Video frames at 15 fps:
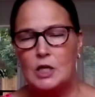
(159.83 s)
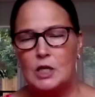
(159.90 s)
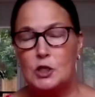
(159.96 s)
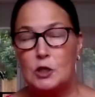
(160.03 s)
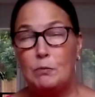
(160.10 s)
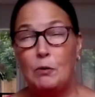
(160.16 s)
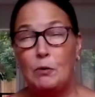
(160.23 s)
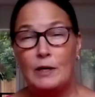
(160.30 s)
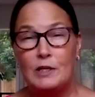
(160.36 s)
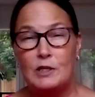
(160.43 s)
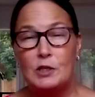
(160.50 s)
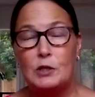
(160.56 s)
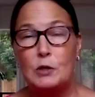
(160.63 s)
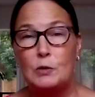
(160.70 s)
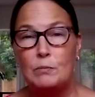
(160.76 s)

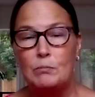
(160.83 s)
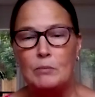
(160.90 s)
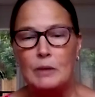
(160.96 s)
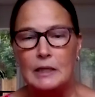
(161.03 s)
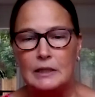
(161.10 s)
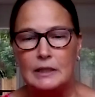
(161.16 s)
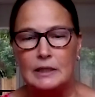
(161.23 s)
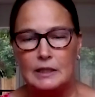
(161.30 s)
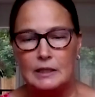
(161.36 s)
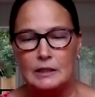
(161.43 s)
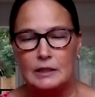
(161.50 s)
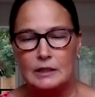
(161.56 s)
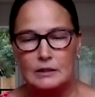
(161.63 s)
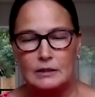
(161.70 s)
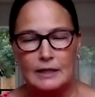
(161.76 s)
2.2 million
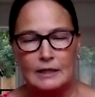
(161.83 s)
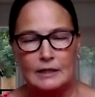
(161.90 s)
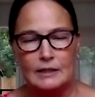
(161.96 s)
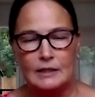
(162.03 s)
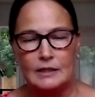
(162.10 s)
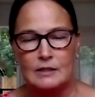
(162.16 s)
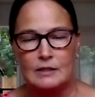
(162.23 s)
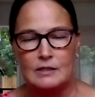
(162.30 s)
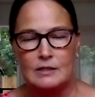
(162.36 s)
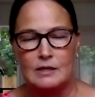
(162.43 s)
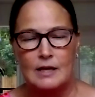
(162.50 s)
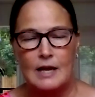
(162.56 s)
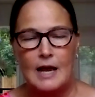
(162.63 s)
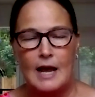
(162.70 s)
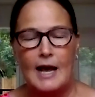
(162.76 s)
illegal aliens
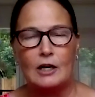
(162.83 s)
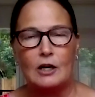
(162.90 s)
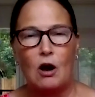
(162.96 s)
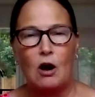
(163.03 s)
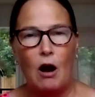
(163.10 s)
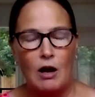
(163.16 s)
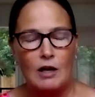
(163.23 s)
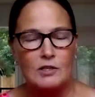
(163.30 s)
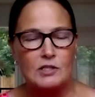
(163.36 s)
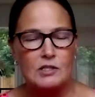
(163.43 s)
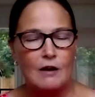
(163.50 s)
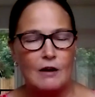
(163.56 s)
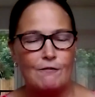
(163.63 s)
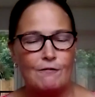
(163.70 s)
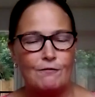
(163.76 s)
at a cost
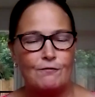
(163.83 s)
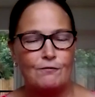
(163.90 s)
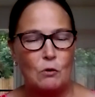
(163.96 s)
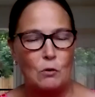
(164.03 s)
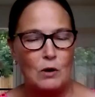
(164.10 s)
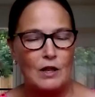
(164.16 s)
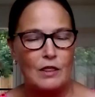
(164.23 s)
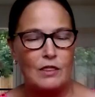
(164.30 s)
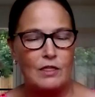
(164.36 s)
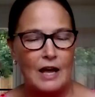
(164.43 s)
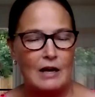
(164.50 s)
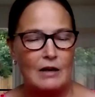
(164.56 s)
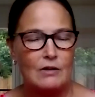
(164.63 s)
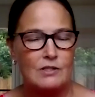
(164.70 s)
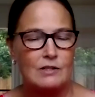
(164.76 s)
of
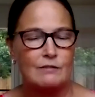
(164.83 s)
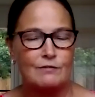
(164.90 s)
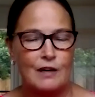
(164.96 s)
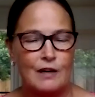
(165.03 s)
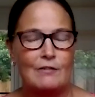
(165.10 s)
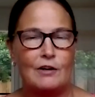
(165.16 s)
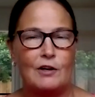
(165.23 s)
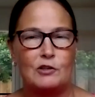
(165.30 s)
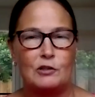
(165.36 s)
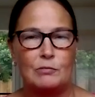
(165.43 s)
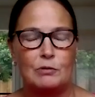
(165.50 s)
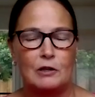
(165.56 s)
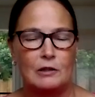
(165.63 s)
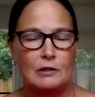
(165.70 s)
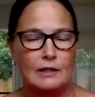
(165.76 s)
$4,500
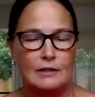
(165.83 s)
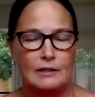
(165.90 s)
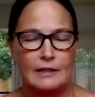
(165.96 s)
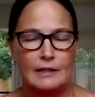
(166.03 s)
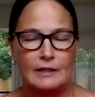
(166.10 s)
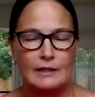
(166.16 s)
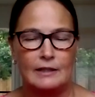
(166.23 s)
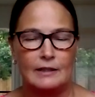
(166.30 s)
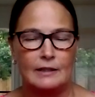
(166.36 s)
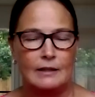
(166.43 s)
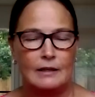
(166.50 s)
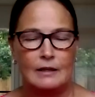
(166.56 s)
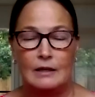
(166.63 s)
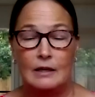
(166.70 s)
per illegal alien.